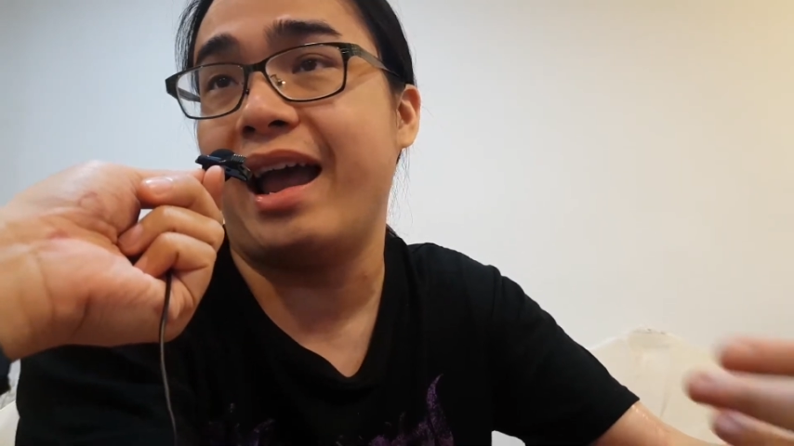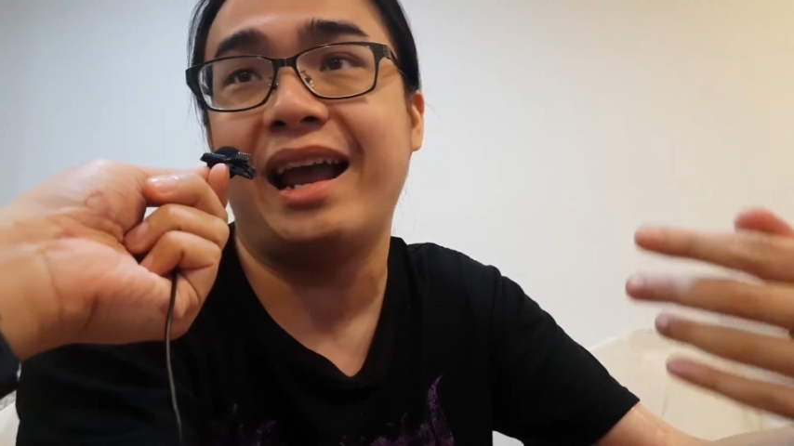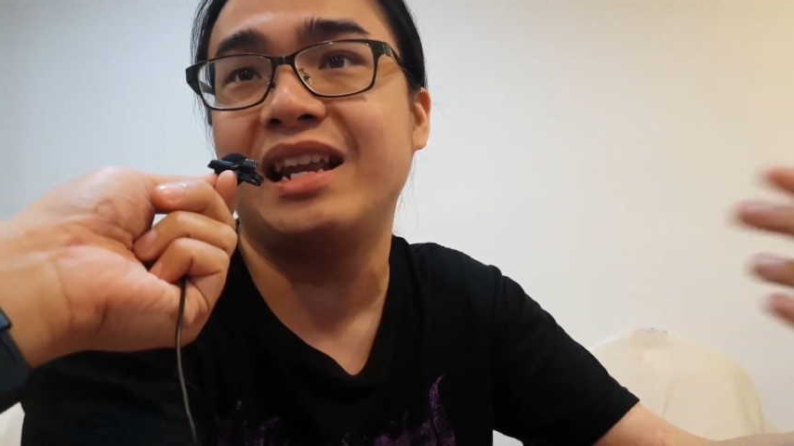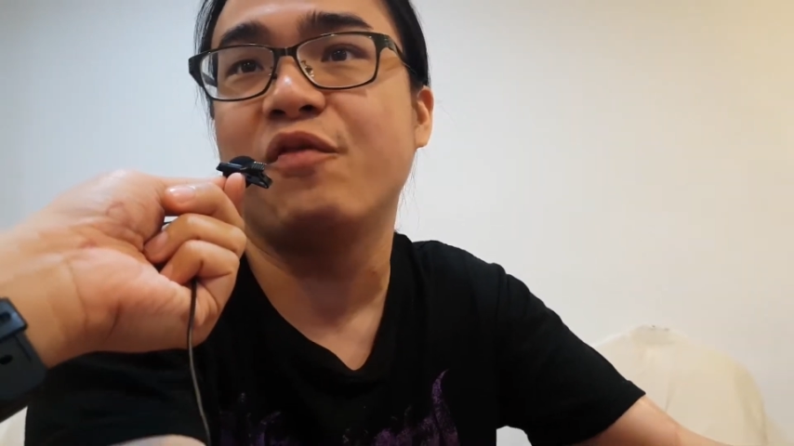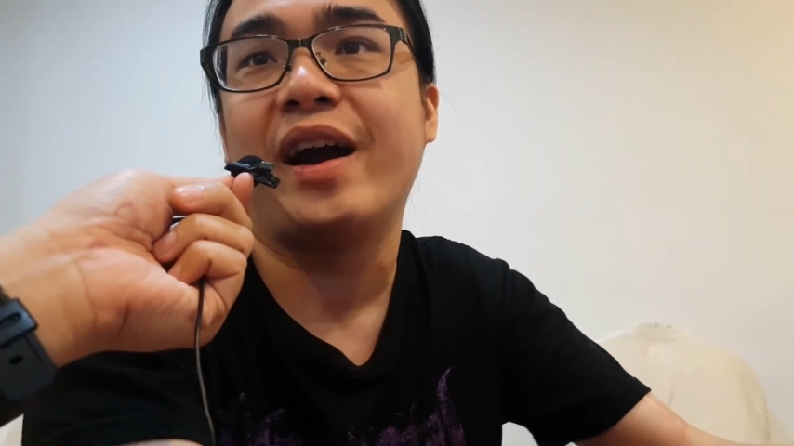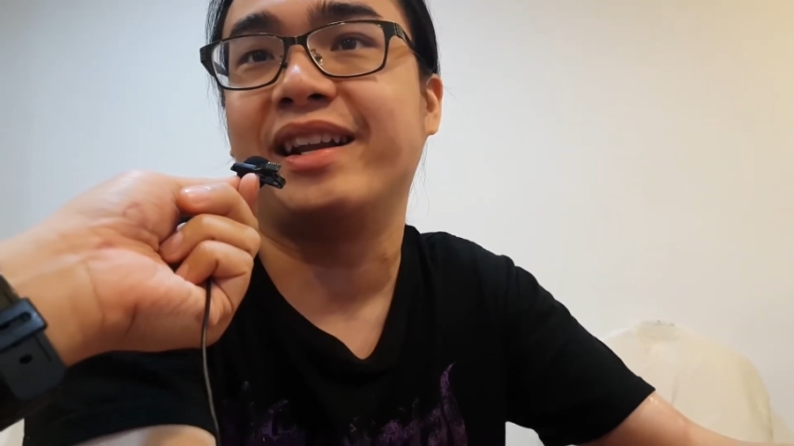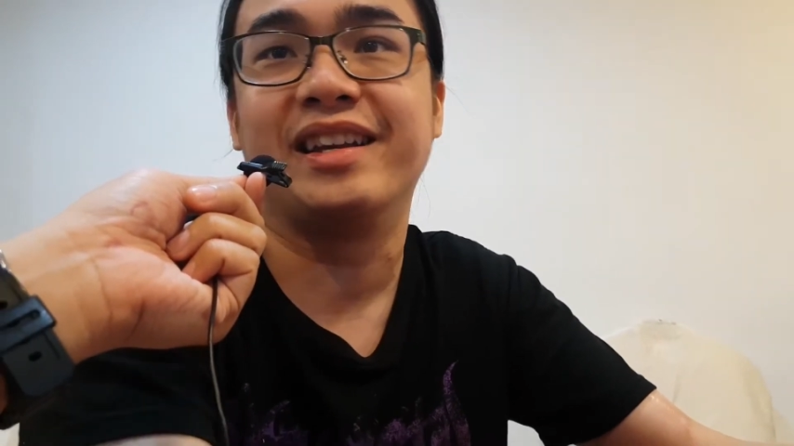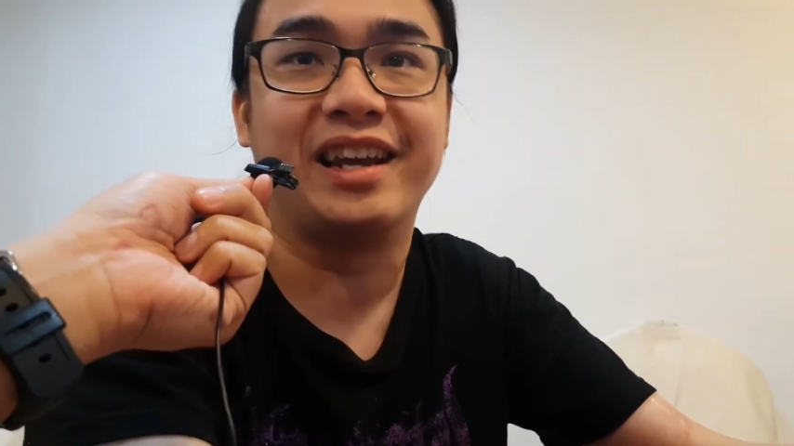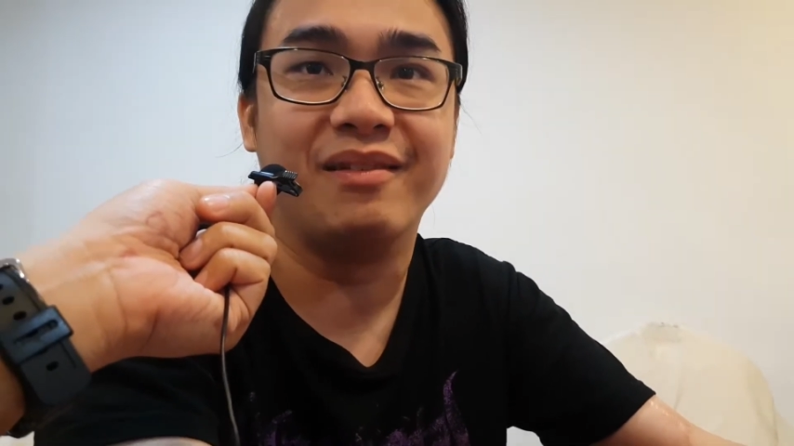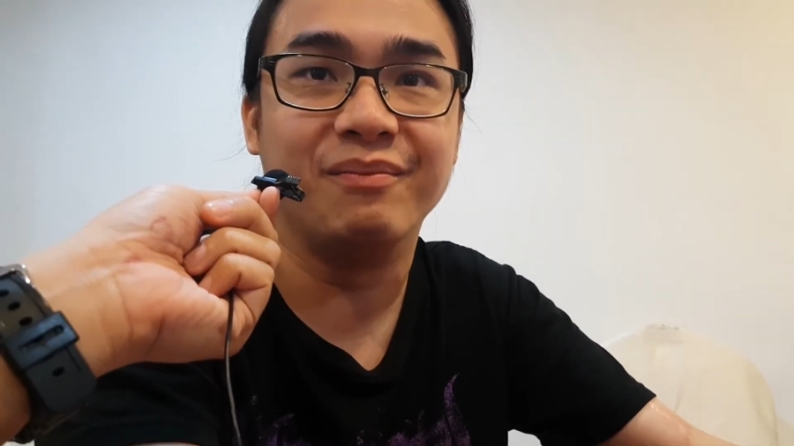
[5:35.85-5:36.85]
any fighting
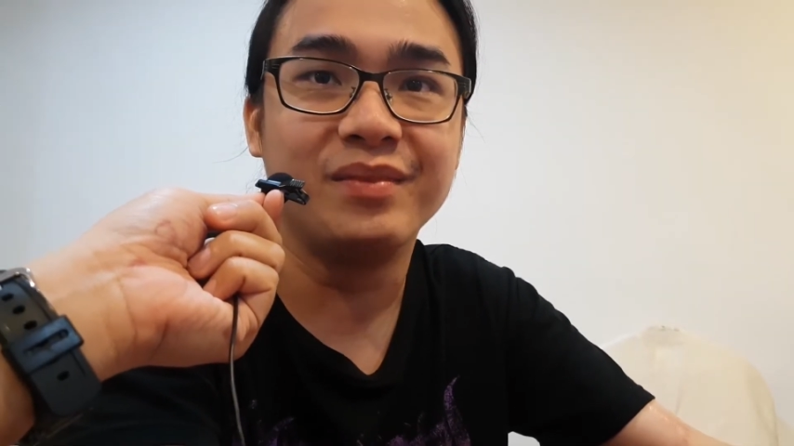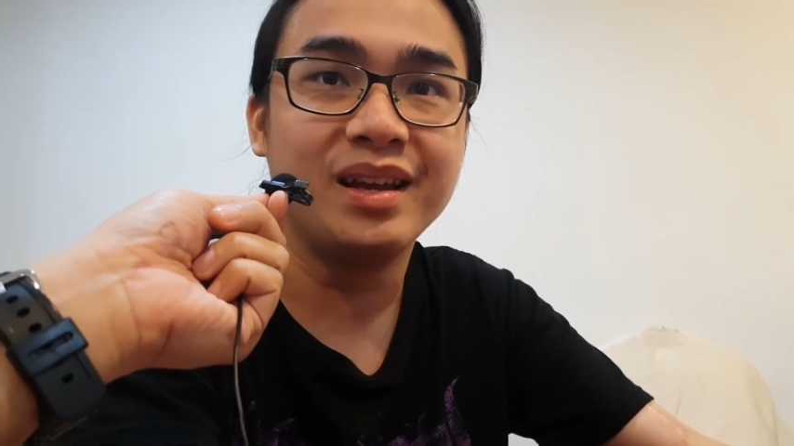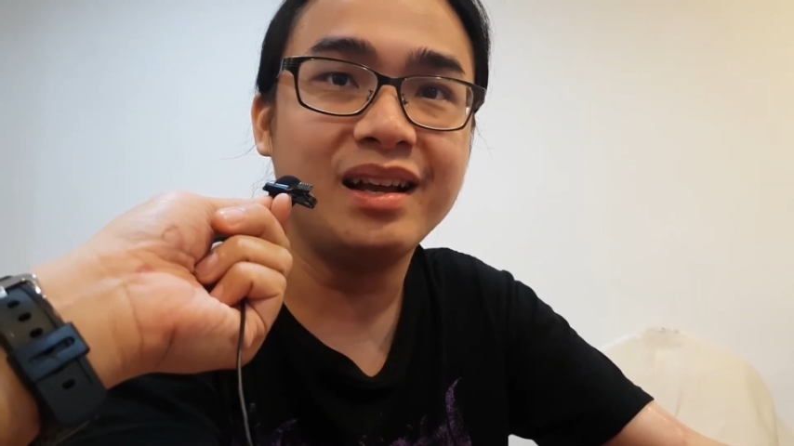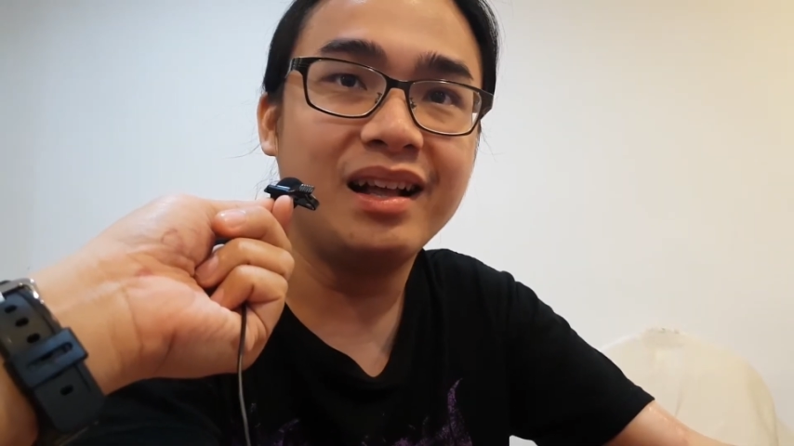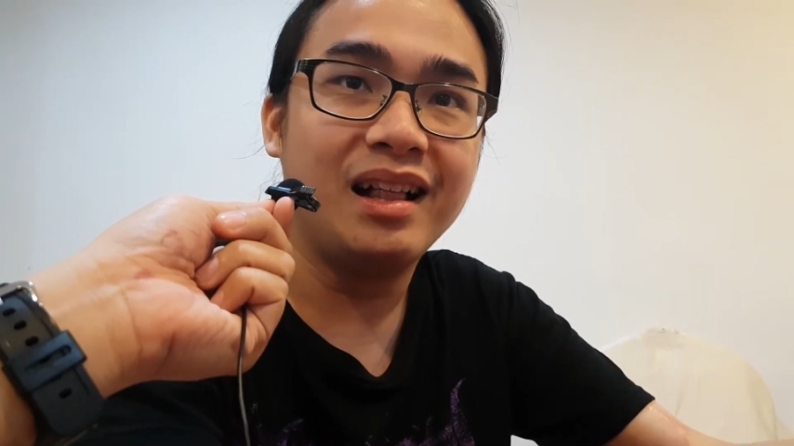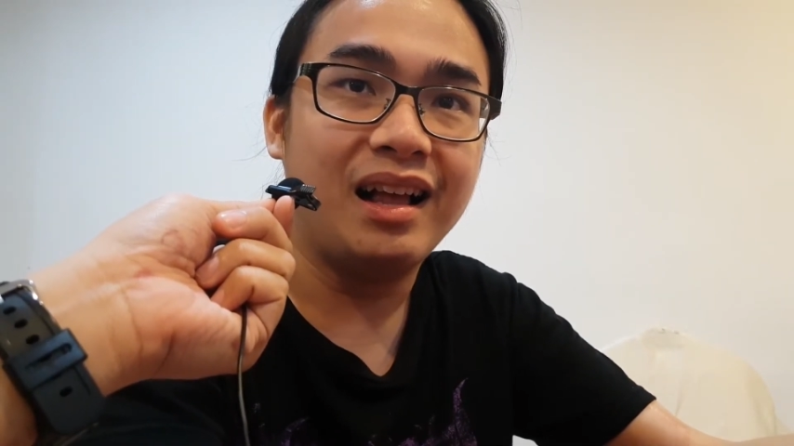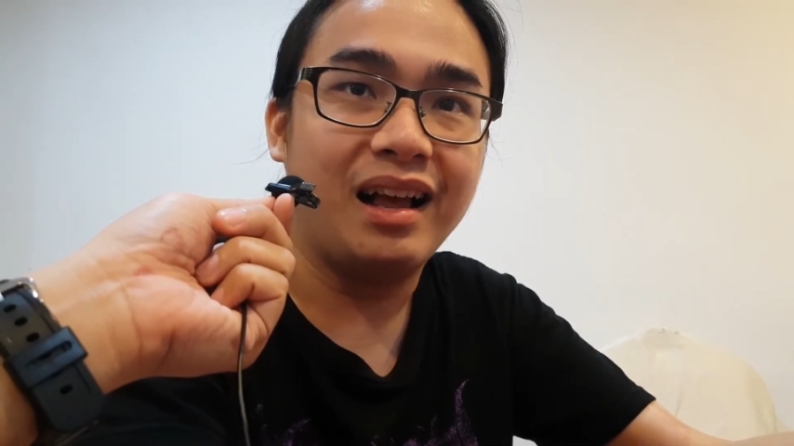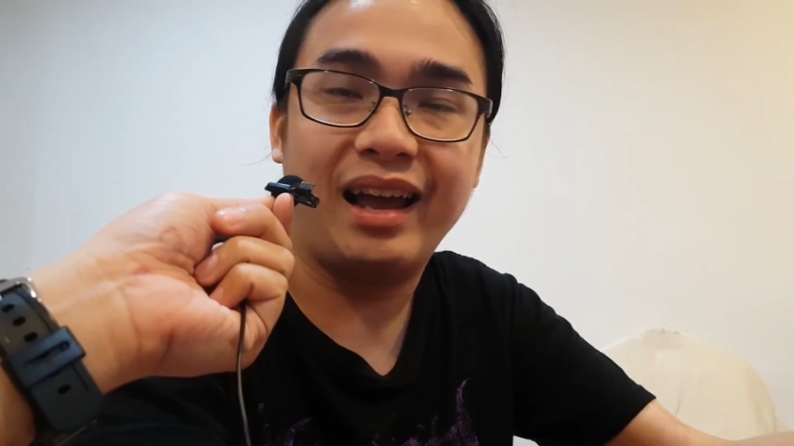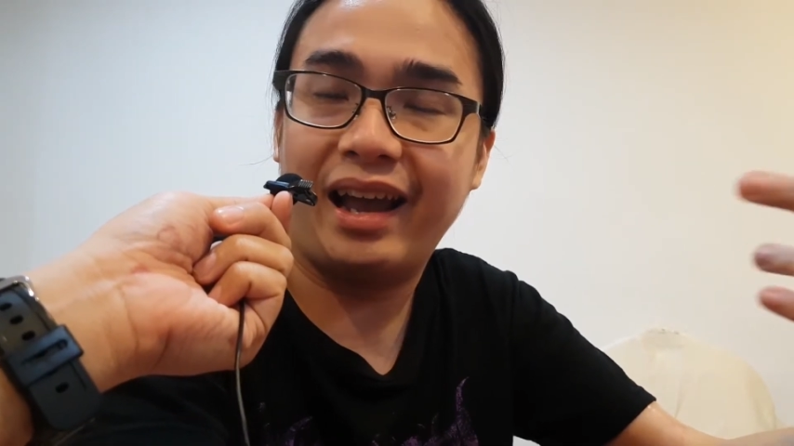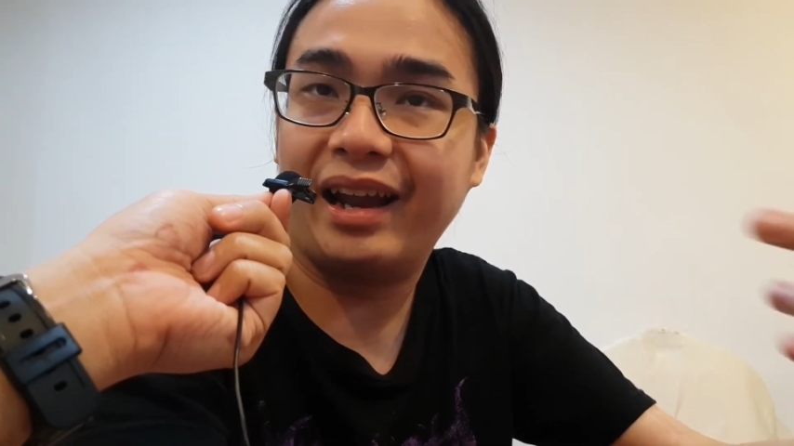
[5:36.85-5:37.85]
game
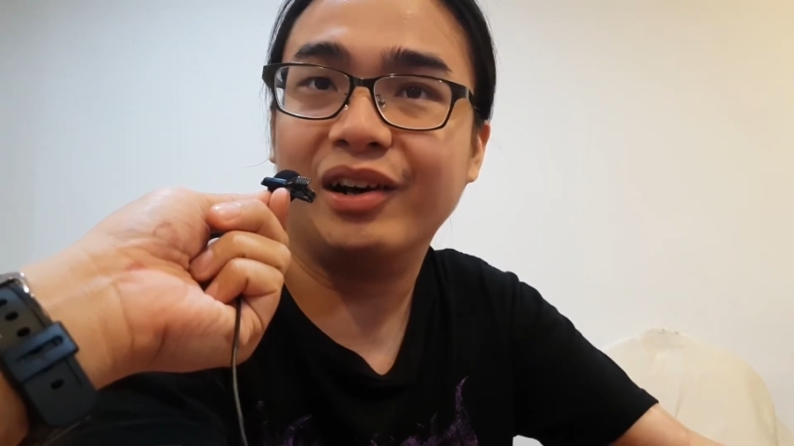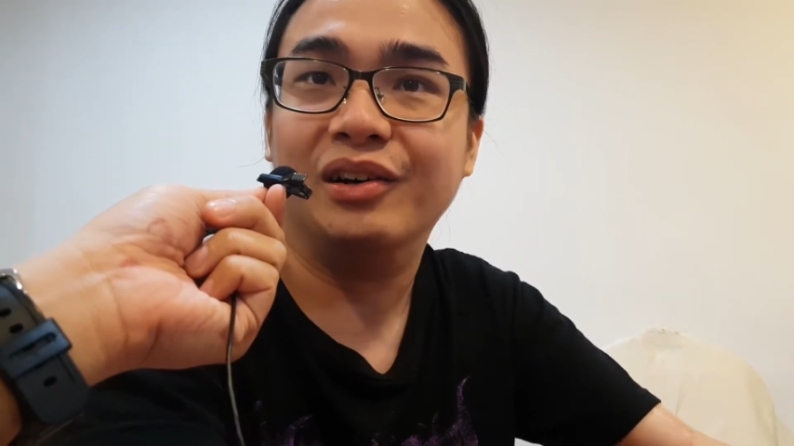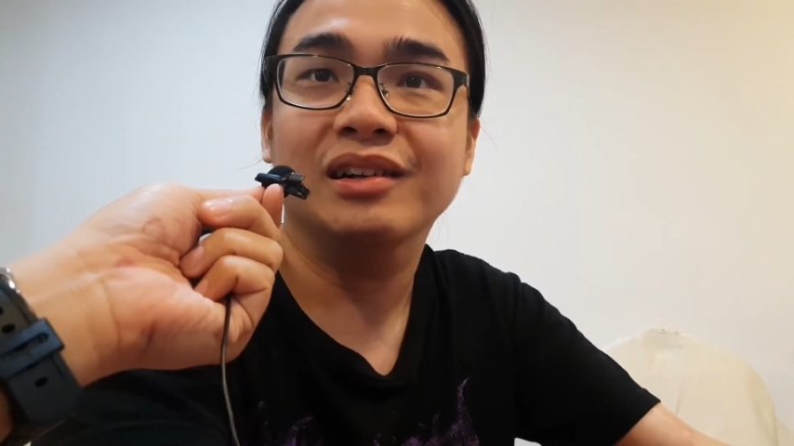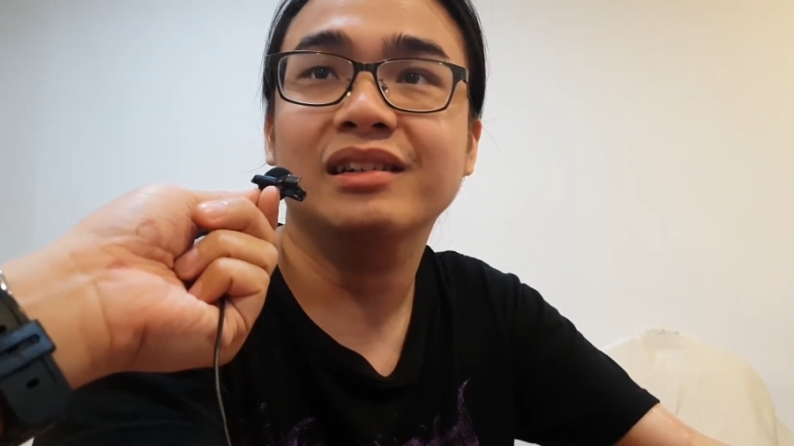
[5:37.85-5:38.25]
at all.